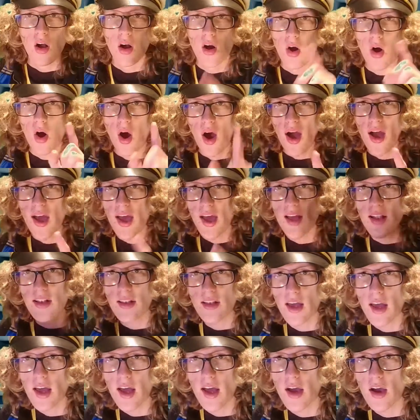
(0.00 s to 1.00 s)
Quiet
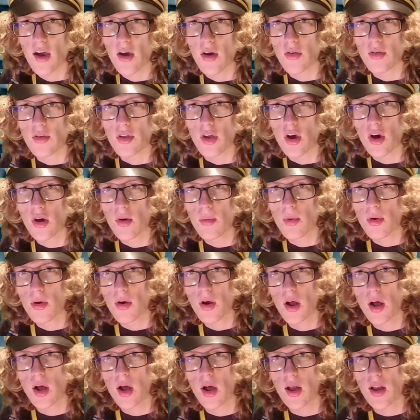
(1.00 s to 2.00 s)
down,
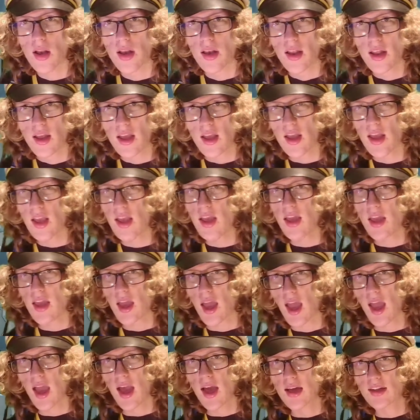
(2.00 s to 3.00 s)
Yoberon. He
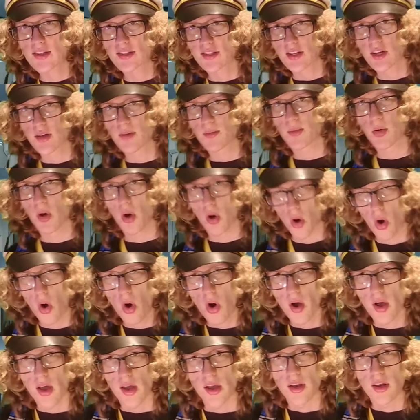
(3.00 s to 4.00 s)
has a
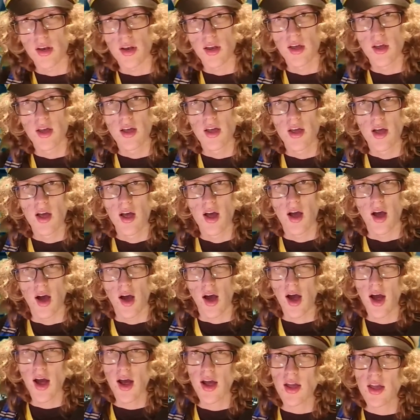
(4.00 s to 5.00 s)
point.
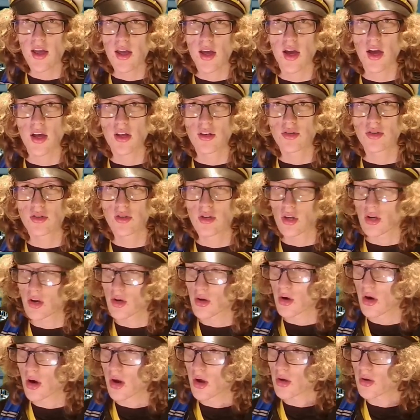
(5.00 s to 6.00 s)
Our country
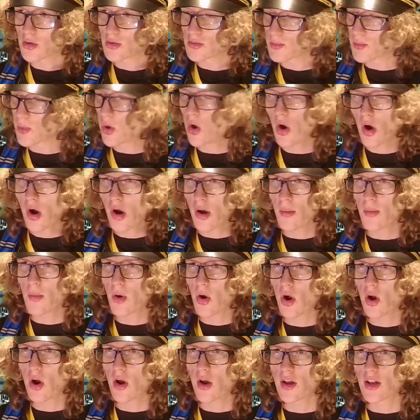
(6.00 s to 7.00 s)
grows more and
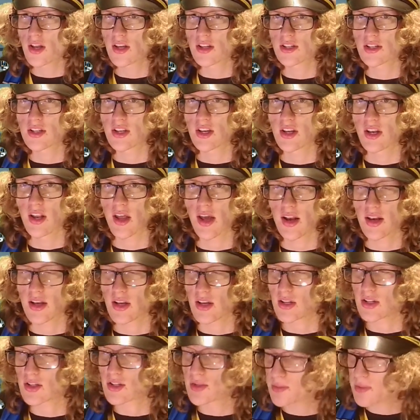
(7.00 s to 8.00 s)
more
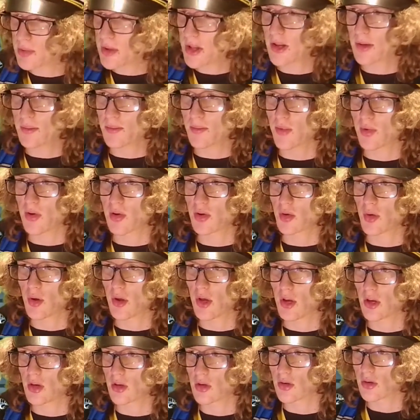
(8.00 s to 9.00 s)
disconnected, split
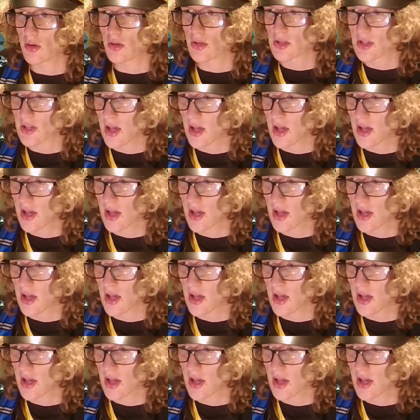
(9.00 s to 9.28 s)
between two